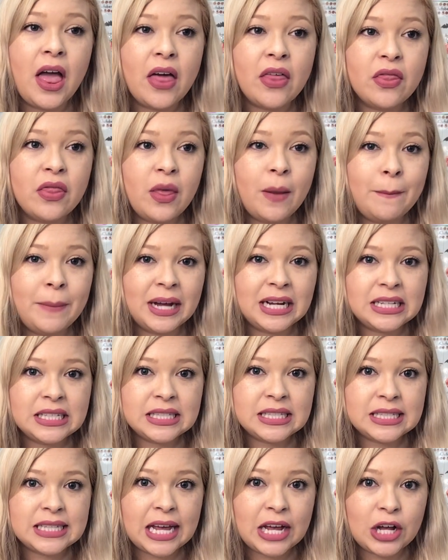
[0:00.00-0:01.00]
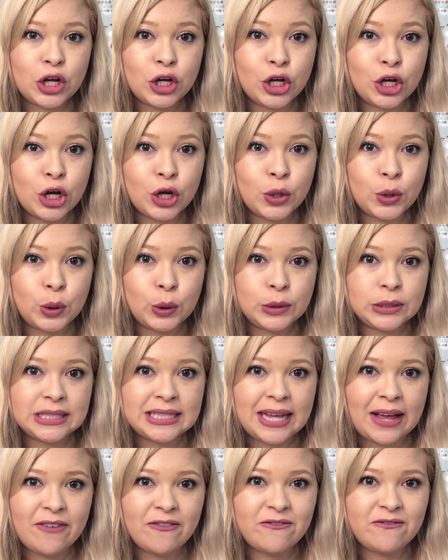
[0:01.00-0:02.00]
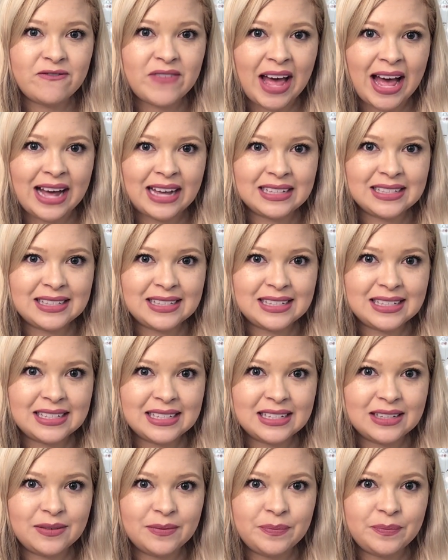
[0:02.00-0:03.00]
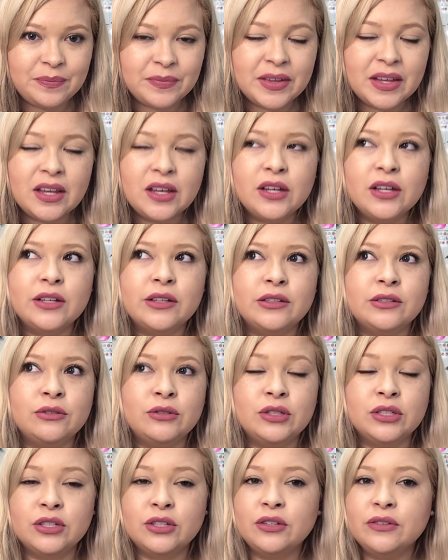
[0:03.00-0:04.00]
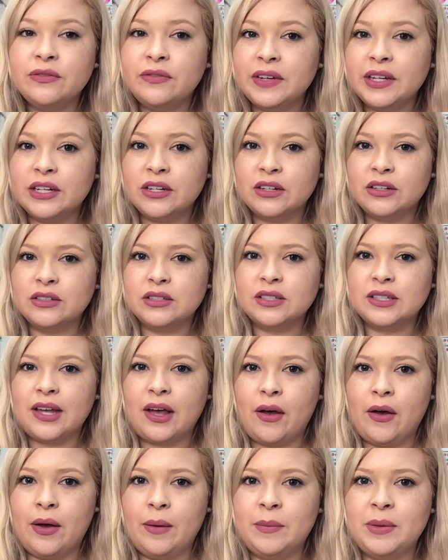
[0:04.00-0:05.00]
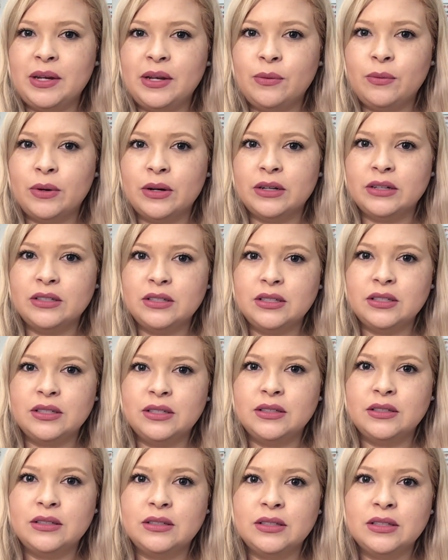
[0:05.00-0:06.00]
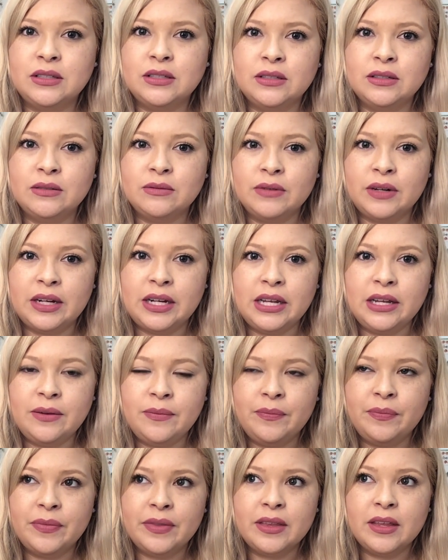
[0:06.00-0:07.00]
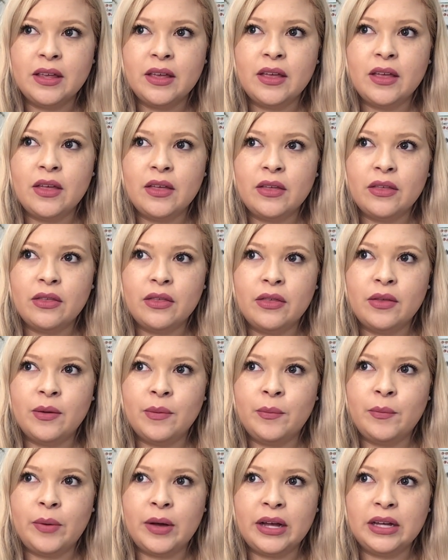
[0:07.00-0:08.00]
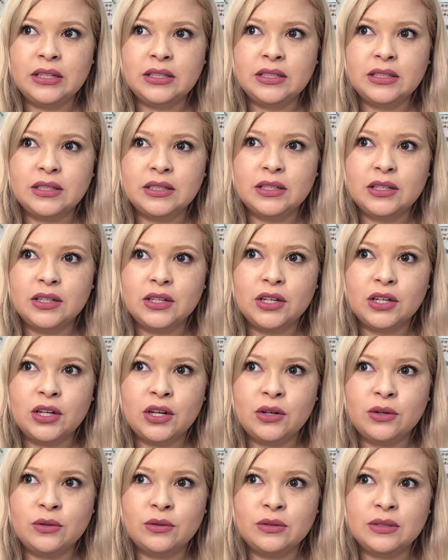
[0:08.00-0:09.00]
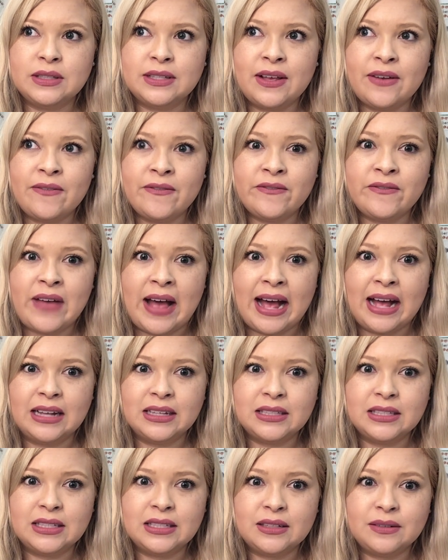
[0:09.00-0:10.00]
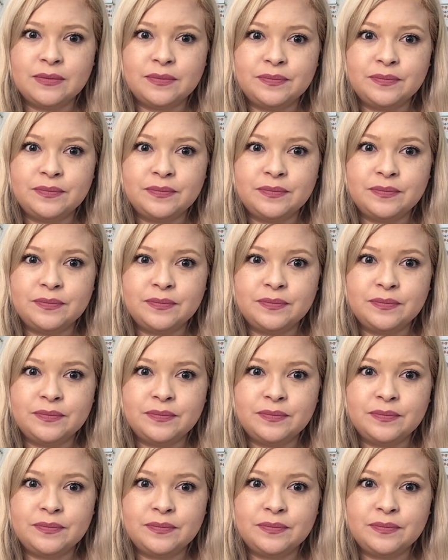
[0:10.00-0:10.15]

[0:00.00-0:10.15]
The bus goes fast. Using your fingers, count how many words. Ready? The bus goes fast.